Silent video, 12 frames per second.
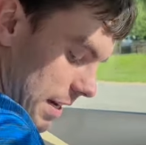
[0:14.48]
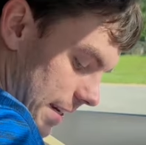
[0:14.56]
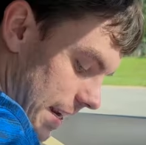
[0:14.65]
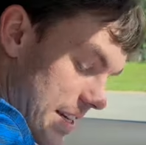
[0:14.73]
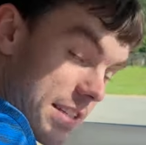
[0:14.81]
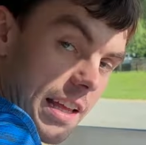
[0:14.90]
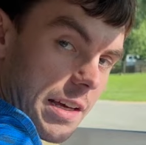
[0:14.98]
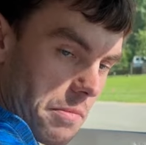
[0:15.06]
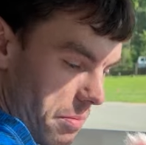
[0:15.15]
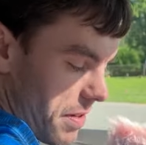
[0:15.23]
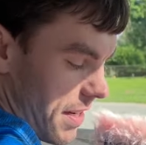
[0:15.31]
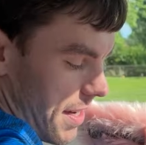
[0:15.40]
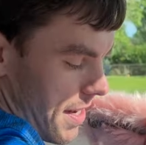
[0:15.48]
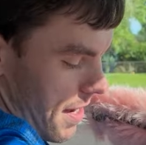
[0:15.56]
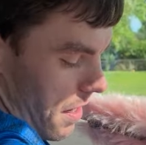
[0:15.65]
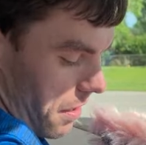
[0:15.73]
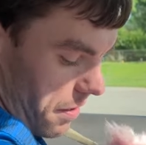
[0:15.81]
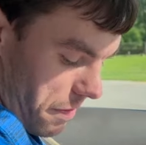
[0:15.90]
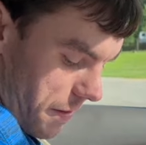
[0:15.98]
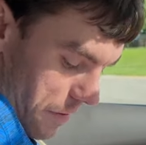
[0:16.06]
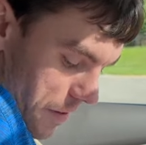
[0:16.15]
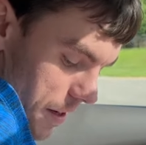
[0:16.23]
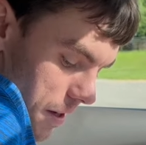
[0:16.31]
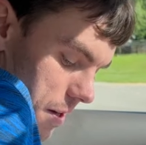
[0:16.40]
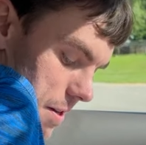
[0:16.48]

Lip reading: Guys, you like my big fluffy,